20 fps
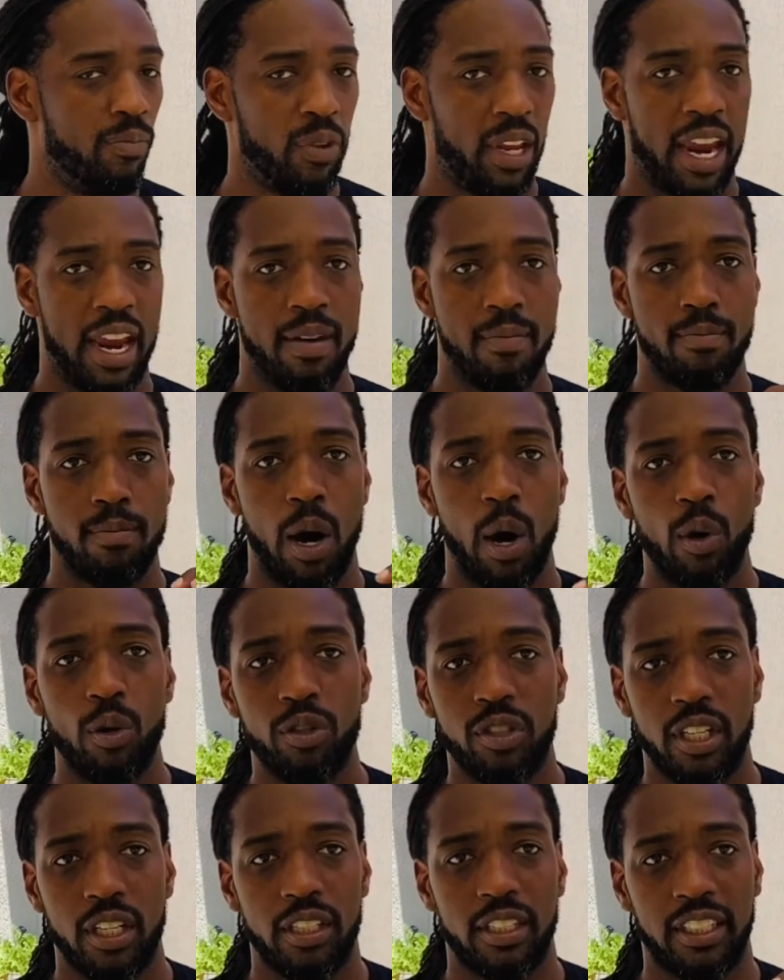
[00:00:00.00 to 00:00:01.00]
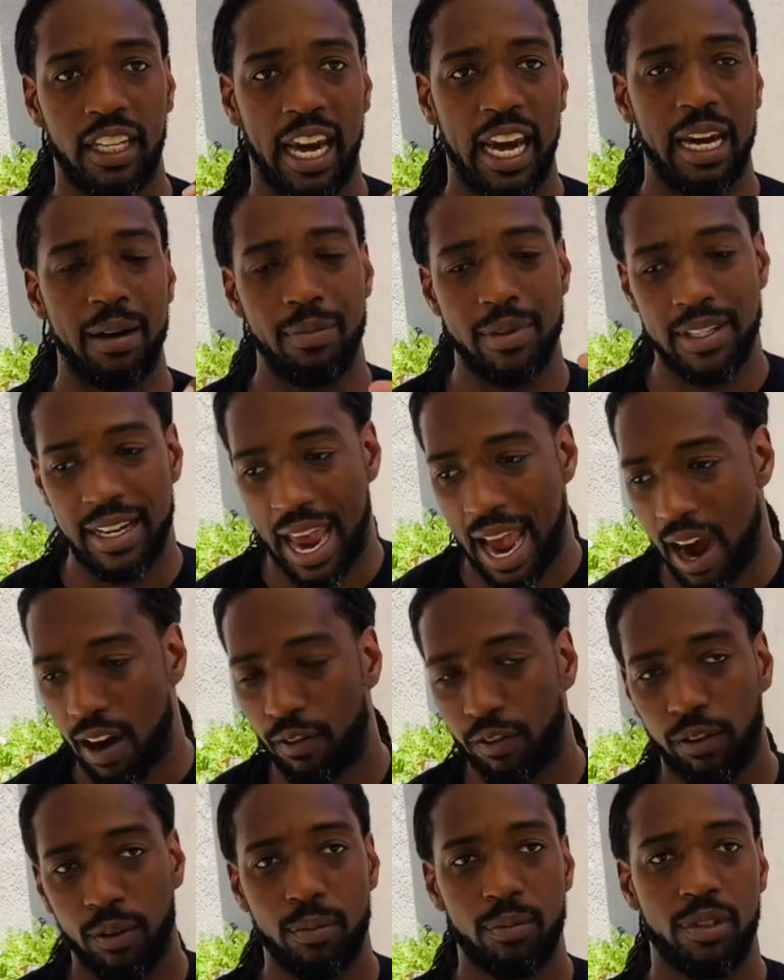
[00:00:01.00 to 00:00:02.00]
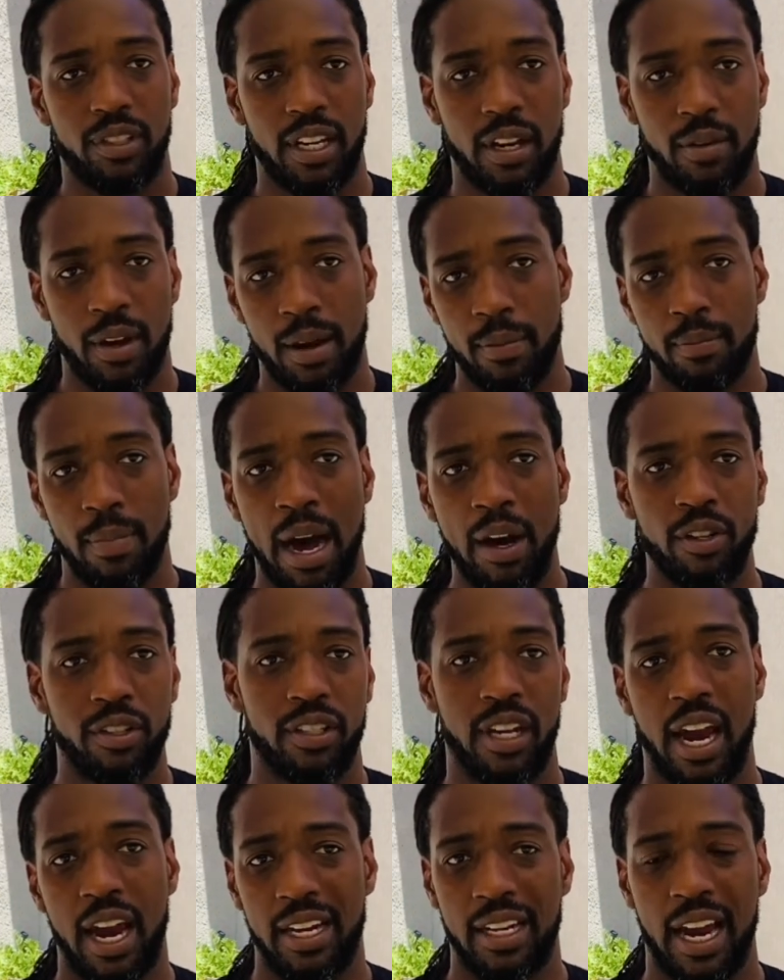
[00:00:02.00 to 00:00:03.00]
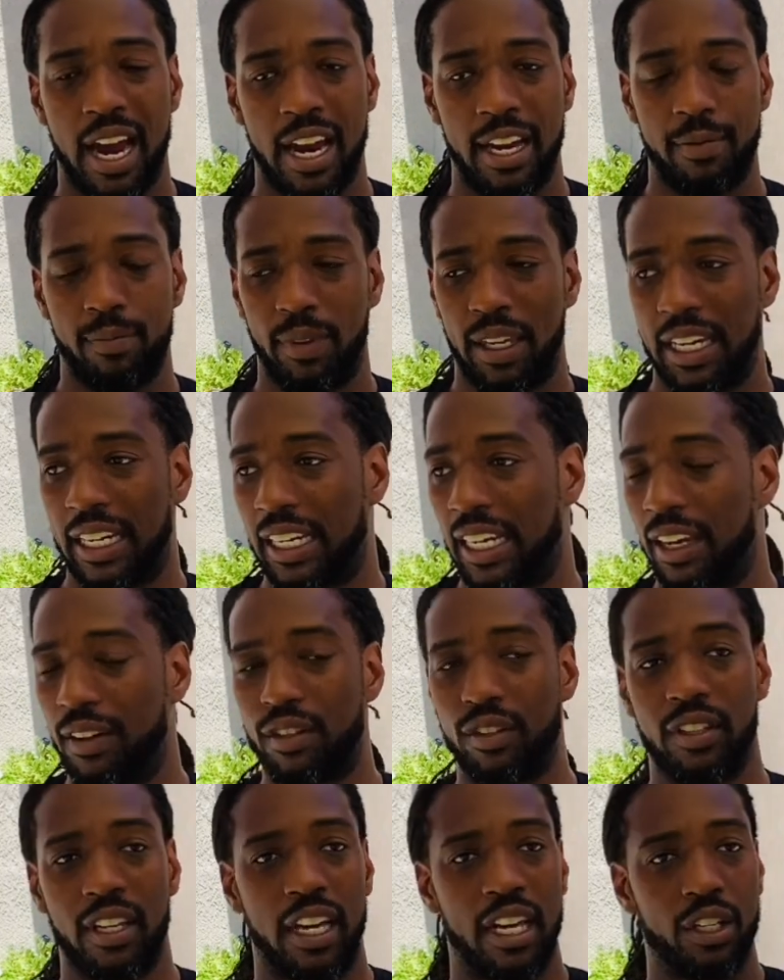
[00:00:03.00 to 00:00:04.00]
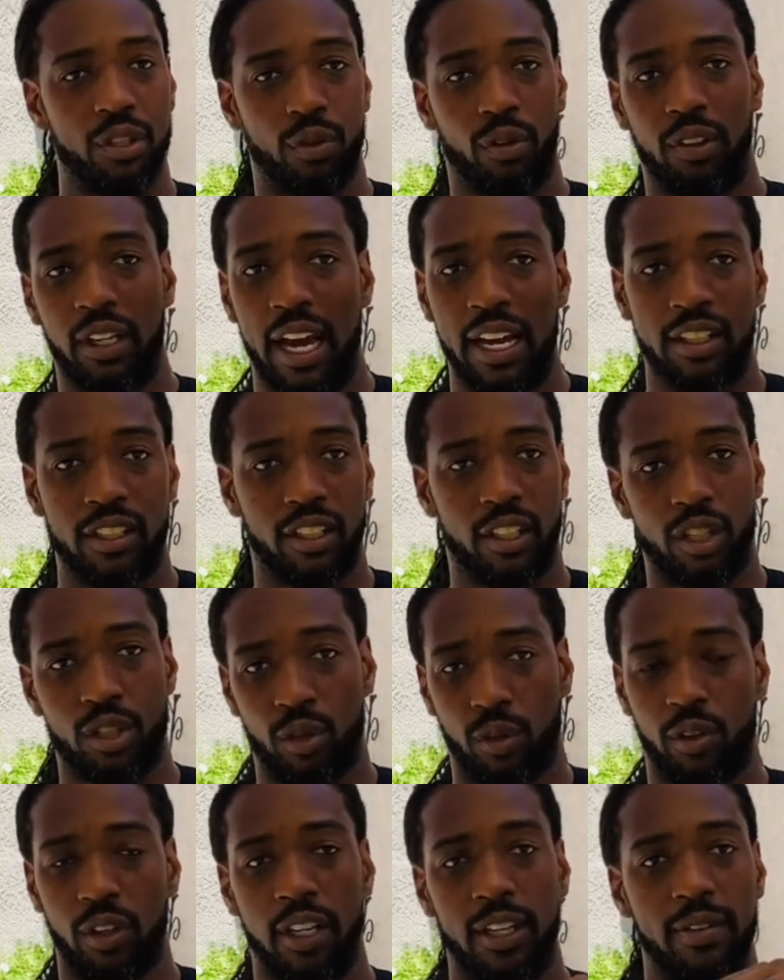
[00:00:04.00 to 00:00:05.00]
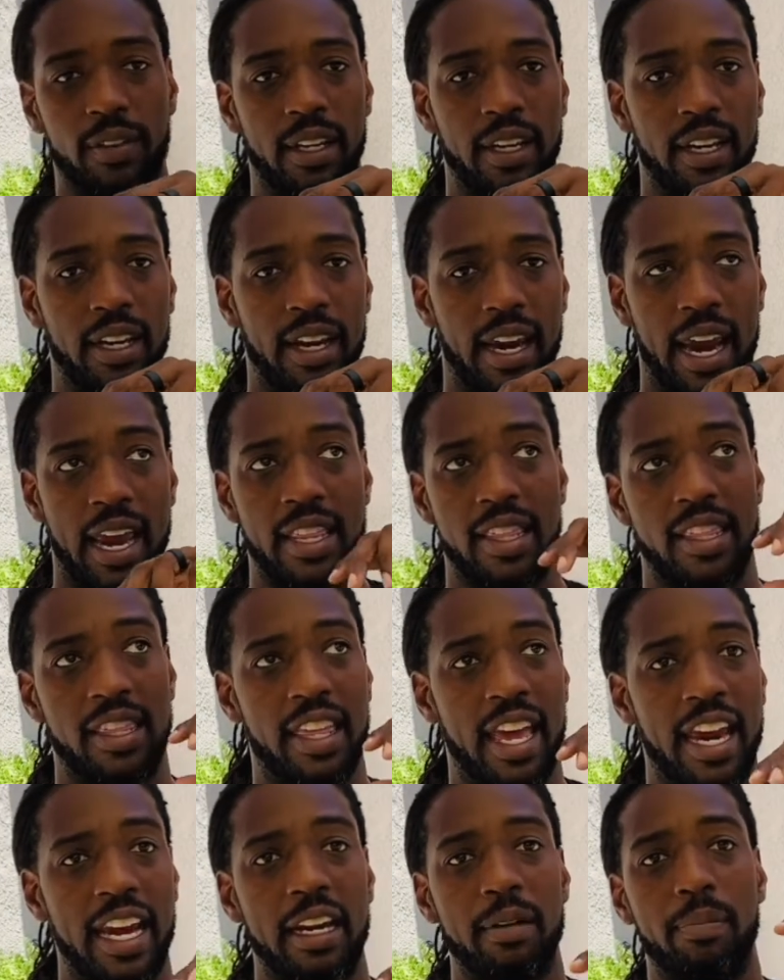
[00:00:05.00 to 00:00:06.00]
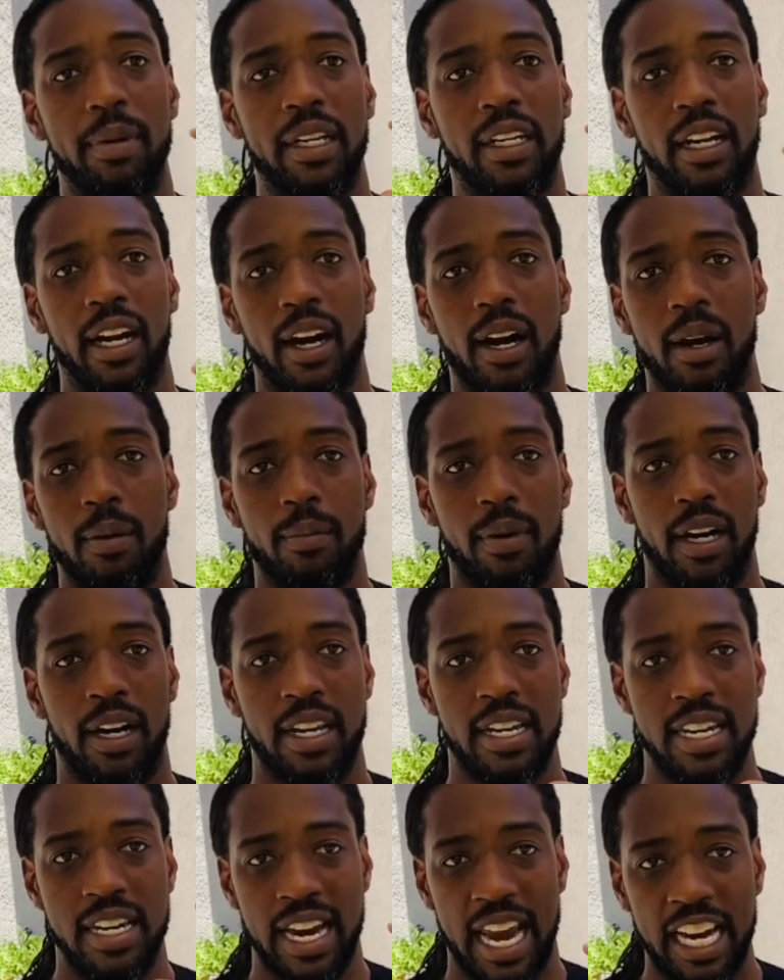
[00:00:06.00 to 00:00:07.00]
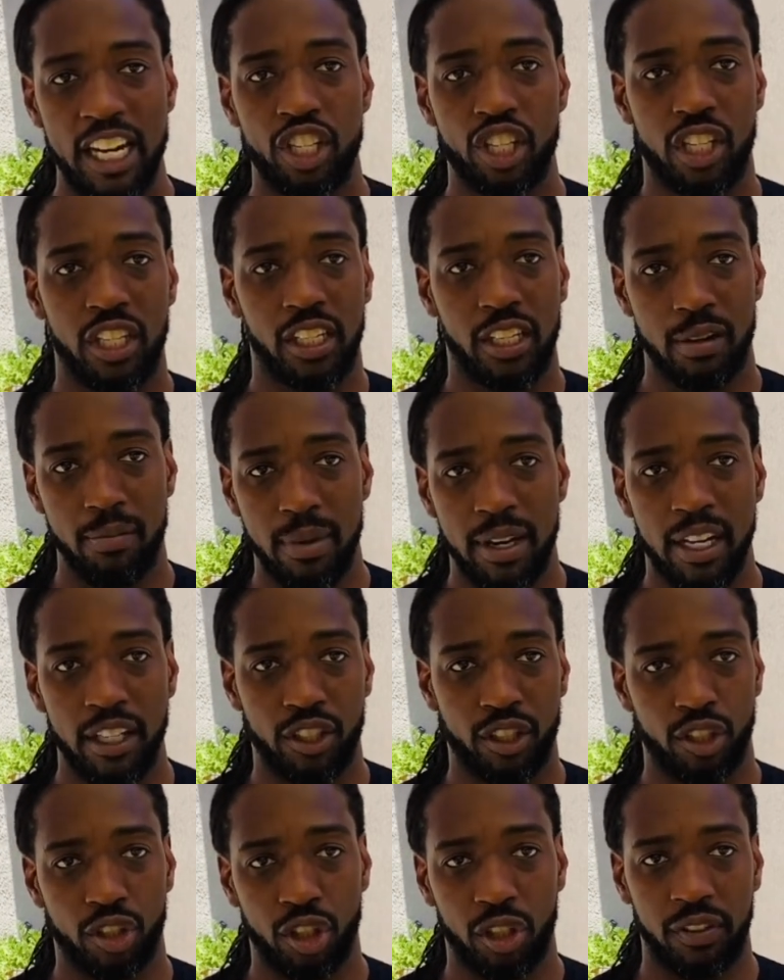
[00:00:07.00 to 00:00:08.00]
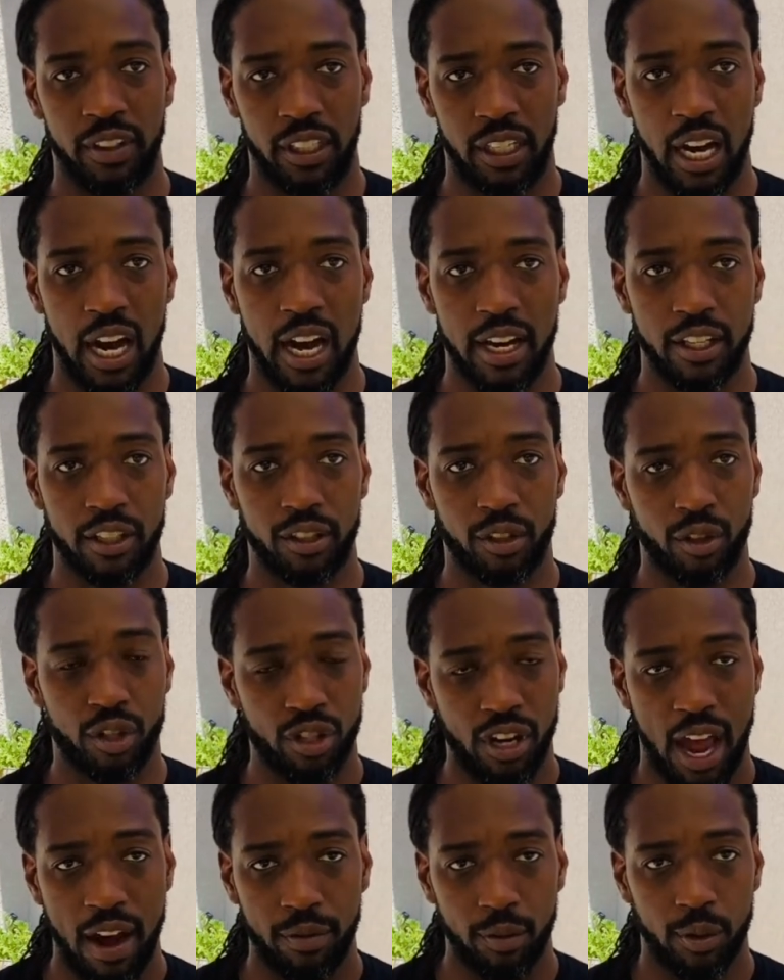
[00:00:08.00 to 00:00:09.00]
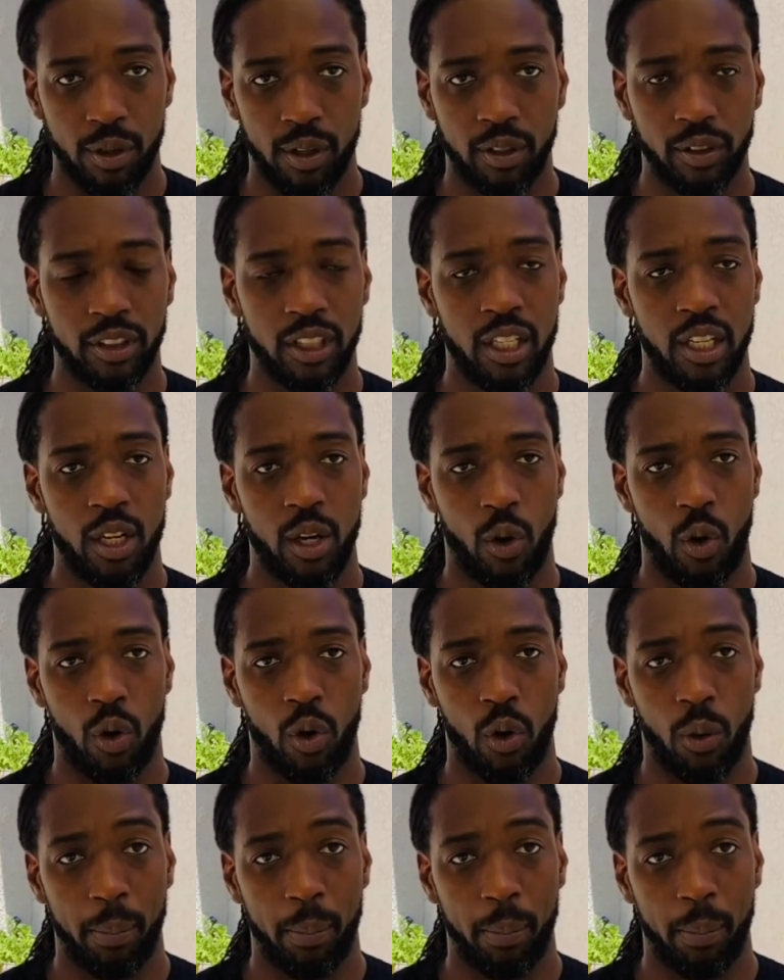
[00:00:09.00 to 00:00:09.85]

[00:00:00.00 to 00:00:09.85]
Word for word: And Moses came down from uh, Mount Sinai. He gives the Israelites the Torah, and they become a nation committed to serving God. And so Shavuot or, or